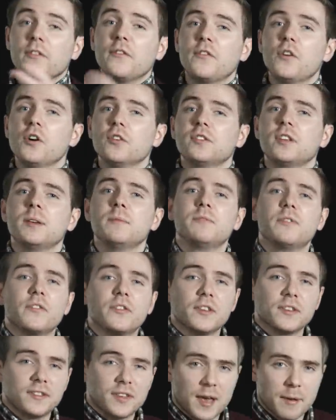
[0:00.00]
the 14th of
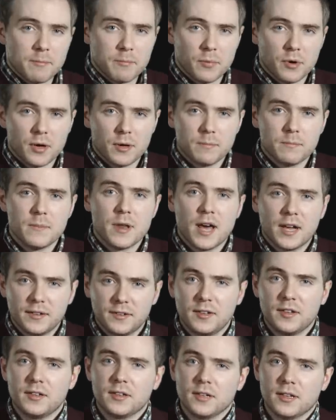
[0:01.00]
December,
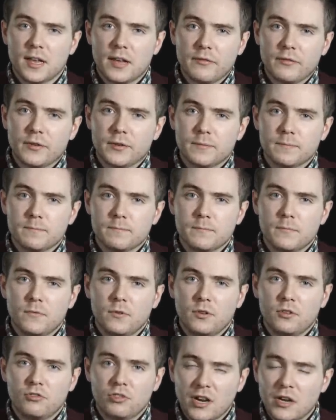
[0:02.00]
1911,
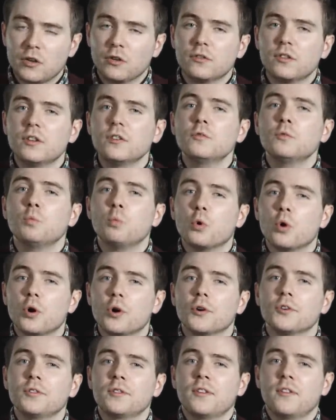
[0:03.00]
Shackleton's
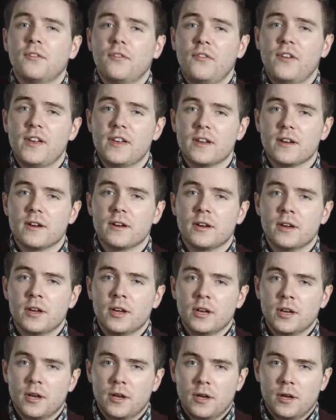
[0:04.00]
worst fear
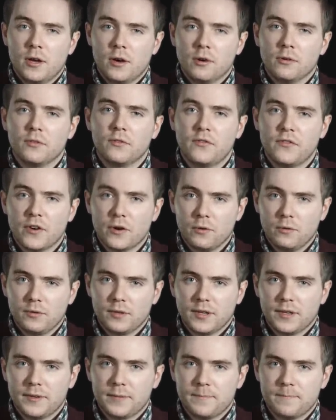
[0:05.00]

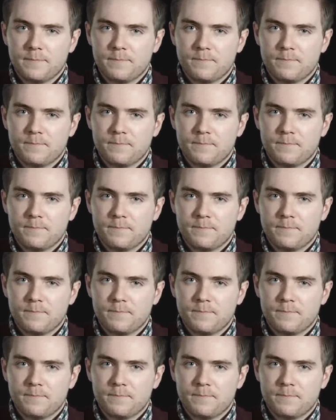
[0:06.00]
unfolded.